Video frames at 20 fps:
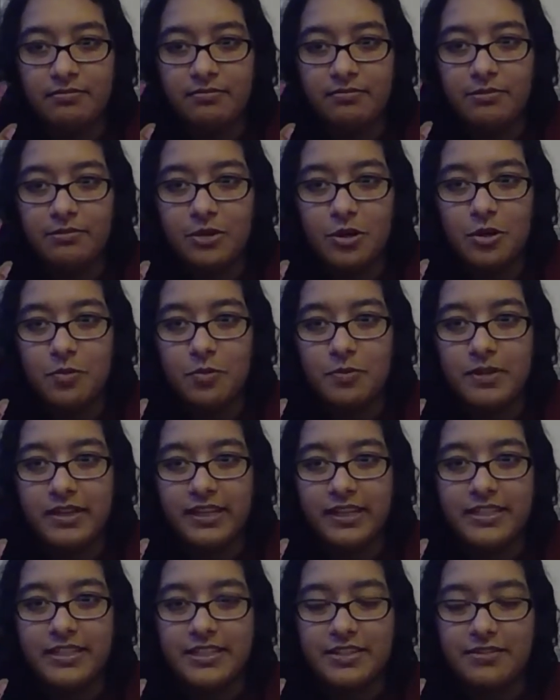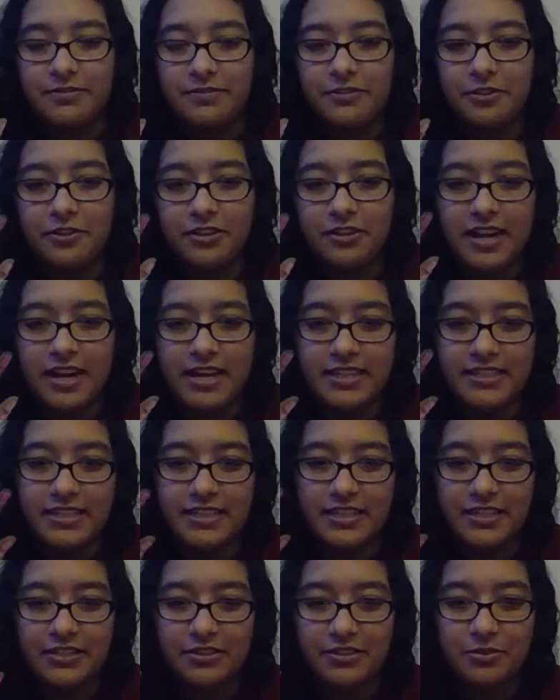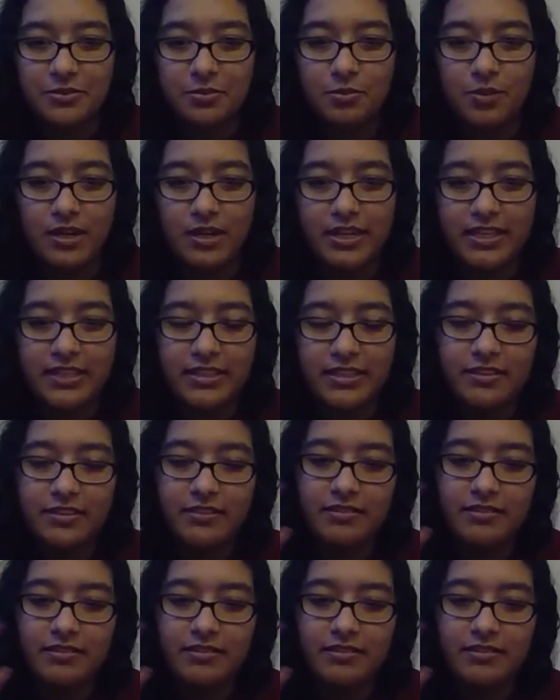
opening it to the floor and asking you what